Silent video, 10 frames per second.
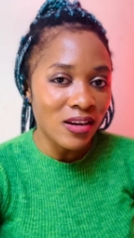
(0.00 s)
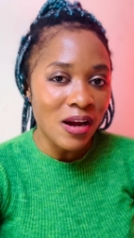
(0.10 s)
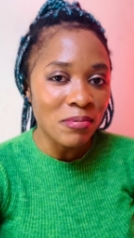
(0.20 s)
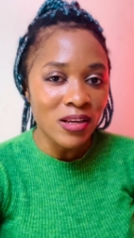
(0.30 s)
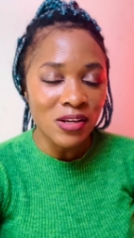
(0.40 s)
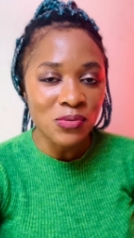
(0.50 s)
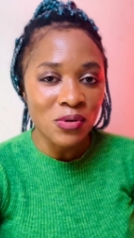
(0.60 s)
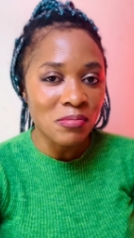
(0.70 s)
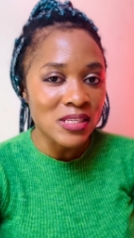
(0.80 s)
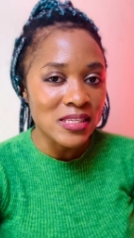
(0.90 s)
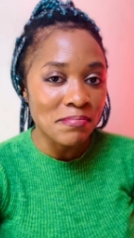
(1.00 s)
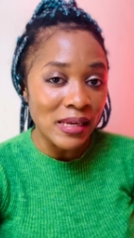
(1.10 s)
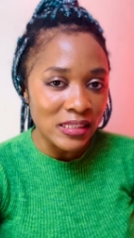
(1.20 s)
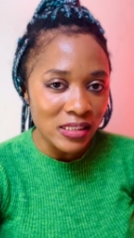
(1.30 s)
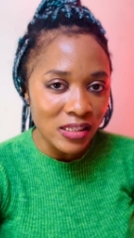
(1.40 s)
applicants will not be
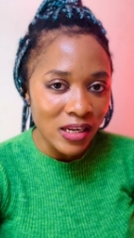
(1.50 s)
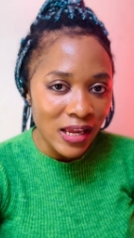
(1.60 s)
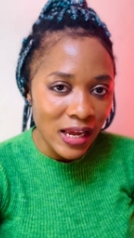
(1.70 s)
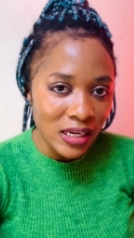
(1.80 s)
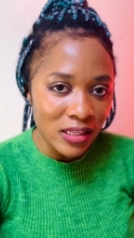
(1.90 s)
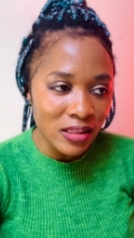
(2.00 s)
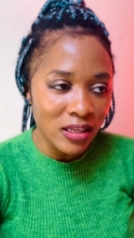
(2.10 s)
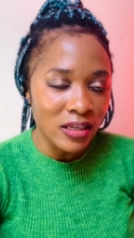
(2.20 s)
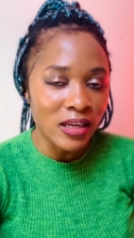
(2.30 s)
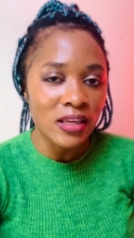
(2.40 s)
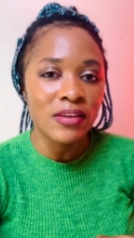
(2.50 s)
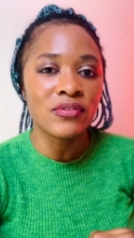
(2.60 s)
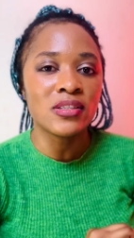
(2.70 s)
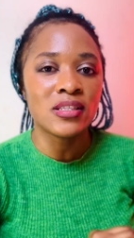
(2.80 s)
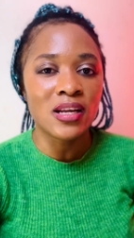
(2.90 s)
spending anything, like
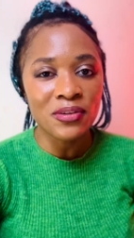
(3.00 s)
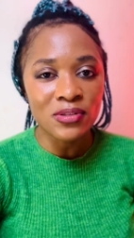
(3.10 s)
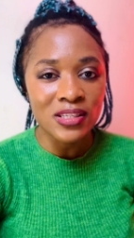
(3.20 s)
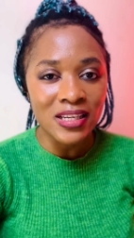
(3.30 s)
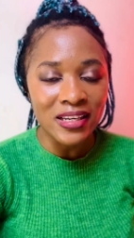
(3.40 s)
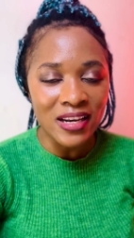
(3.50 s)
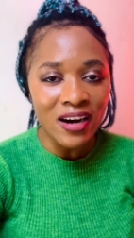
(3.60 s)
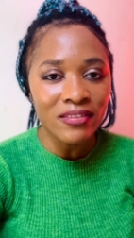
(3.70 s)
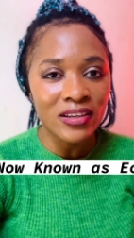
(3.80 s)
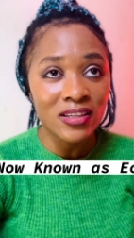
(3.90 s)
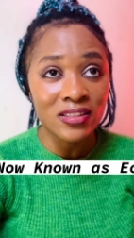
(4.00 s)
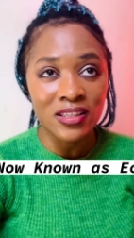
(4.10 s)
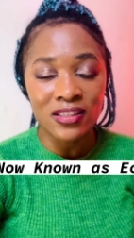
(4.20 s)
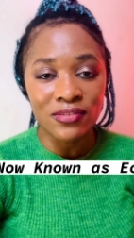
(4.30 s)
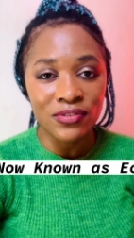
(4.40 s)
even down to the NARIC
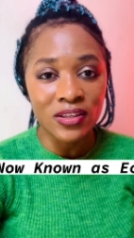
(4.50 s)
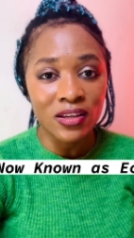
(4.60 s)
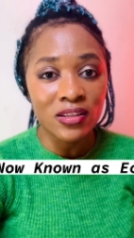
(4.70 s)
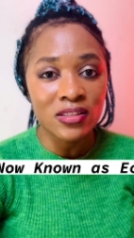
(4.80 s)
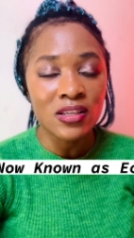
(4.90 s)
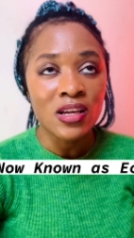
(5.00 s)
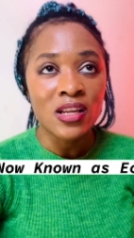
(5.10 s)
certificate